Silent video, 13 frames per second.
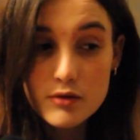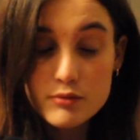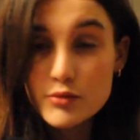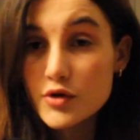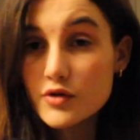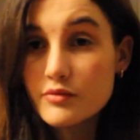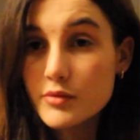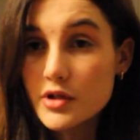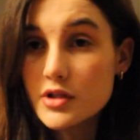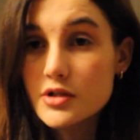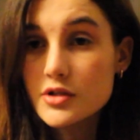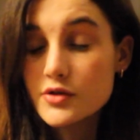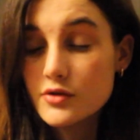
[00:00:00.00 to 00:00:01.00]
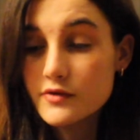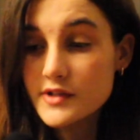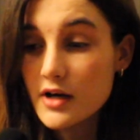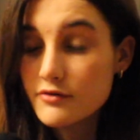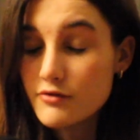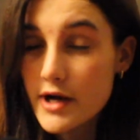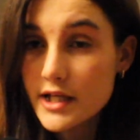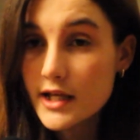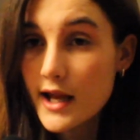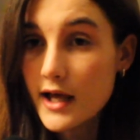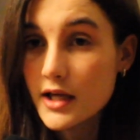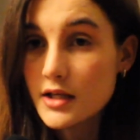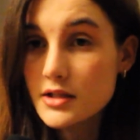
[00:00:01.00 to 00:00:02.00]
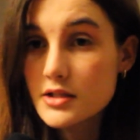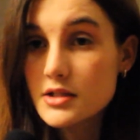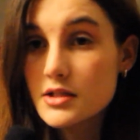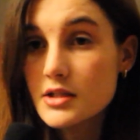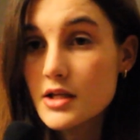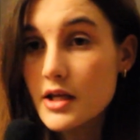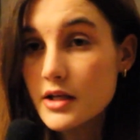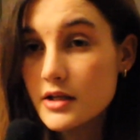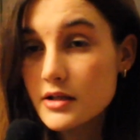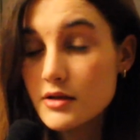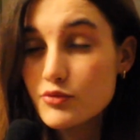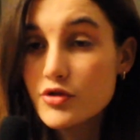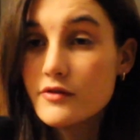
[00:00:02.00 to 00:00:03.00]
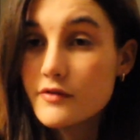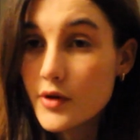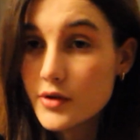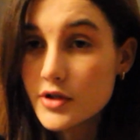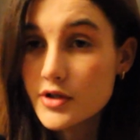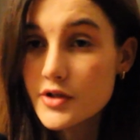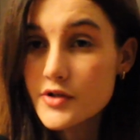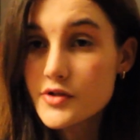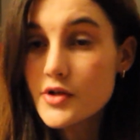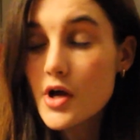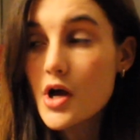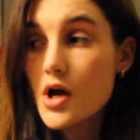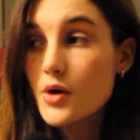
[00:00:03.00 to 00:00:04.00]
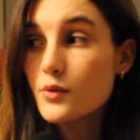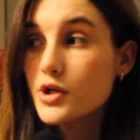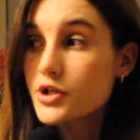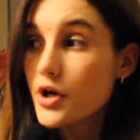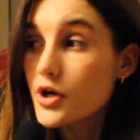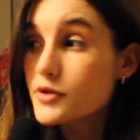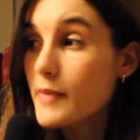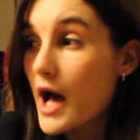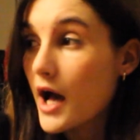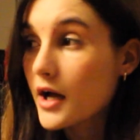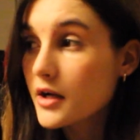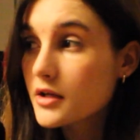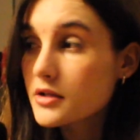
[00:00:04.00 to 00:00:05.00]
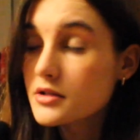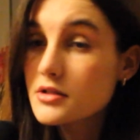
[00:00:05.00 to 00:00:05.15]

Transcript: movement to sort of self-regulate and improve focus, which goes back